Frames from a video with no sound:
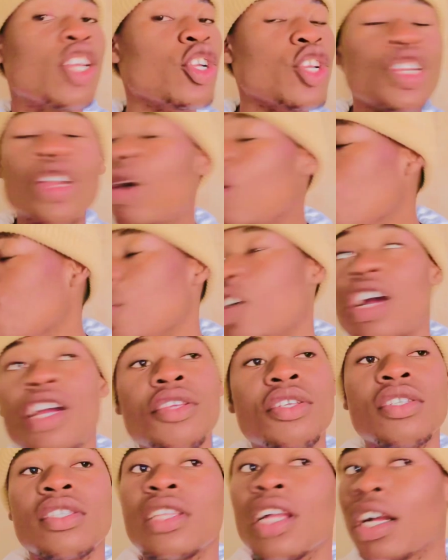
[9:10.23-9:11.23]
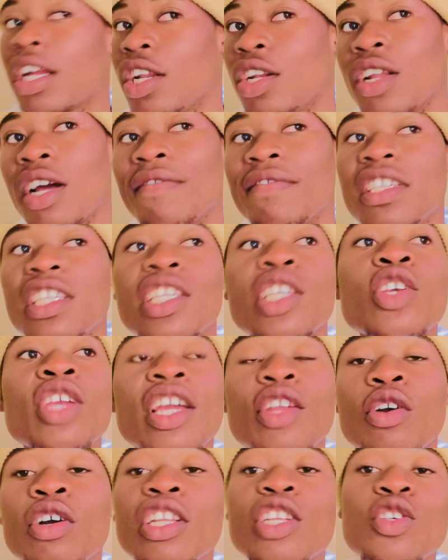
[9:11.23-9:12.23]
No, you can't use Dark and Lovely. You
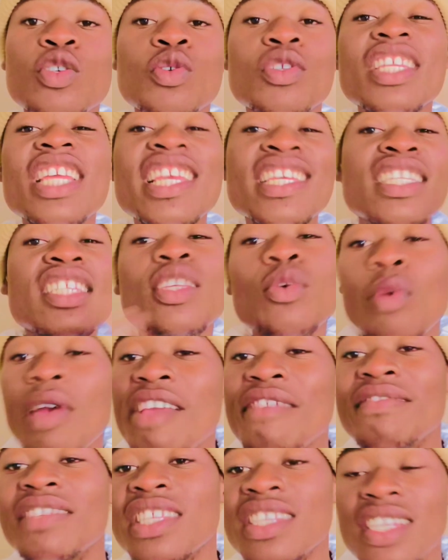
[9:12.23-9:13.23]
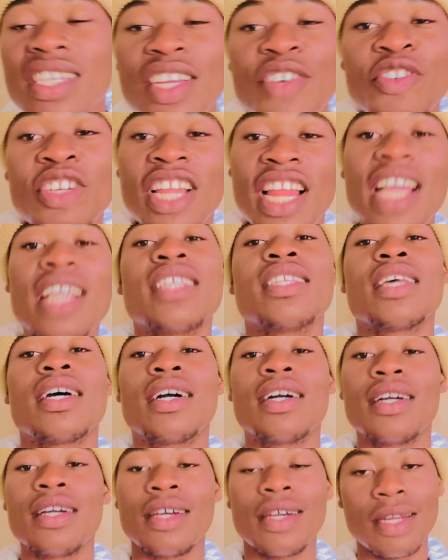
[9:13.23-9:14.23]
can only use Easy Waves relaxer.
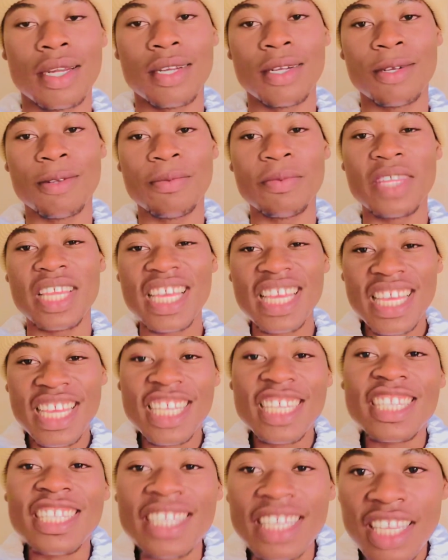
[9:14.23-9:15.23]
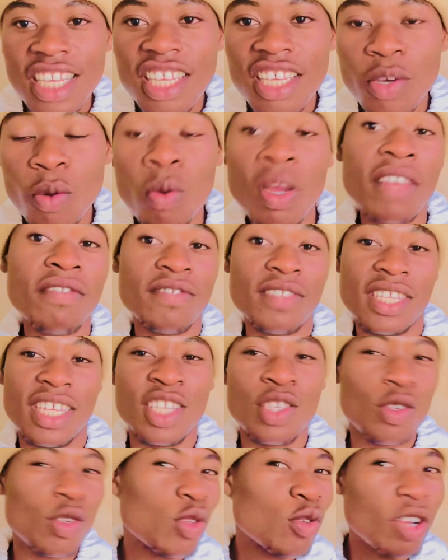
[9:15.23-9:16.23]
Easy Waves.
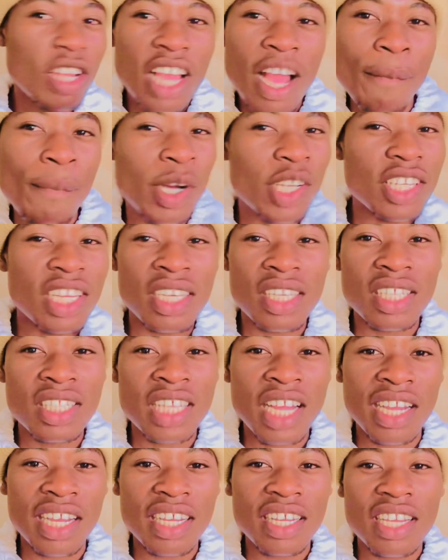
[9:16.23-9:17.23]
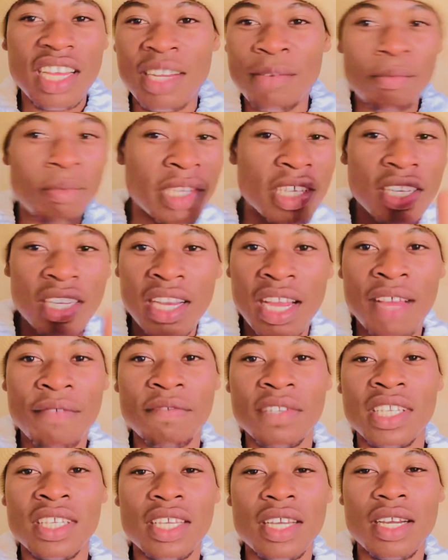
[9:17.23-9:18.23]
It's not talking about any dark and being
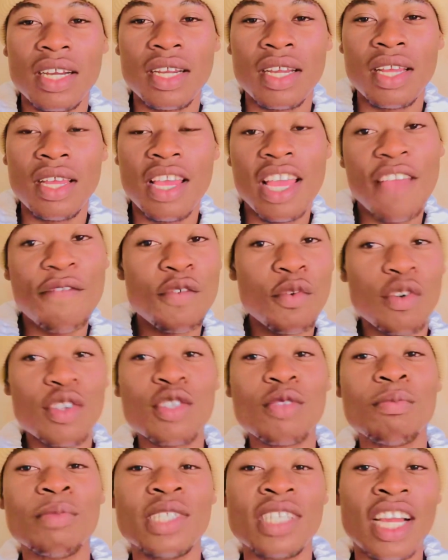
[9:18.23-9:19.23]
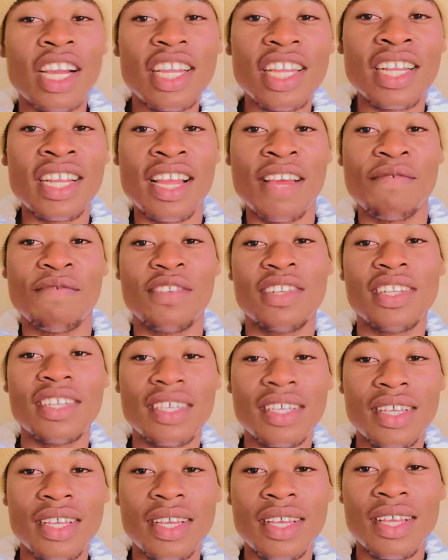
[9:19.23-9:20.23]
lovely here. If you want to be dark and lovely,
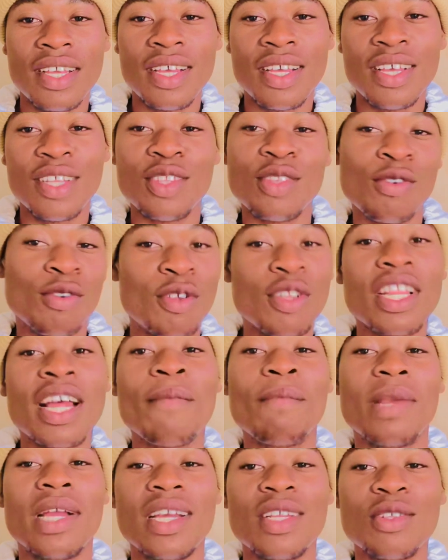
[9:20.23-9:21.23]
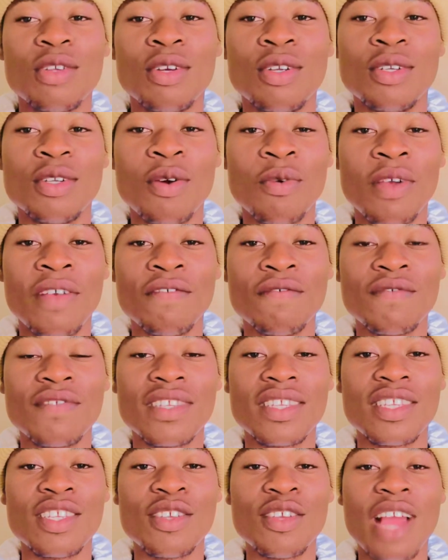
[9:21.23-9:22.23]
do not apply it on your waves.
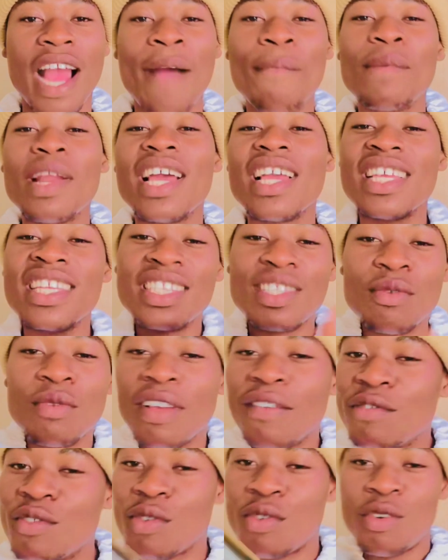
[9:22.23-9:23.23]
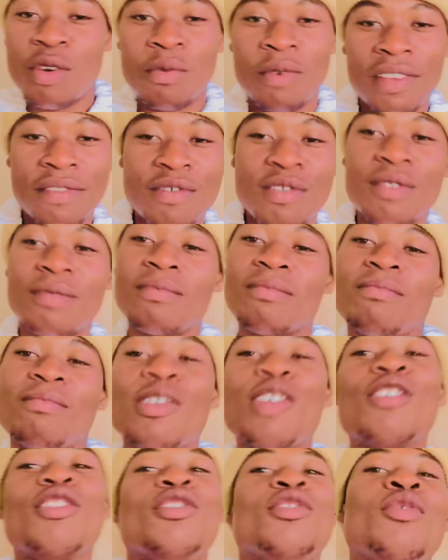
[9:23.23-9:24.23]
Apply Easy Waves on your waves
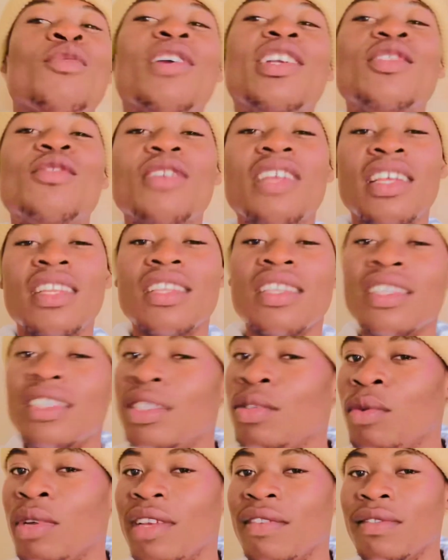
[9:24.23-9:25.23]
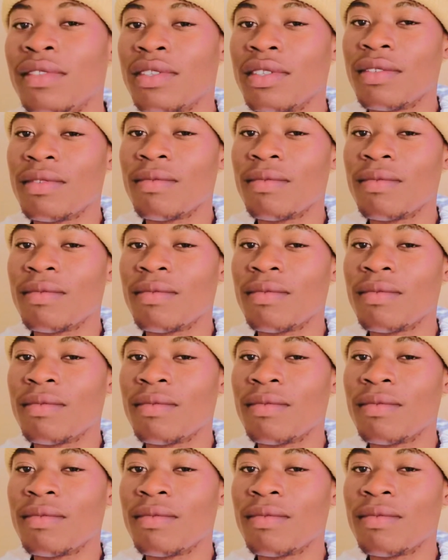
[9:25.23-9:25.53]
because you want to get Easy Waves.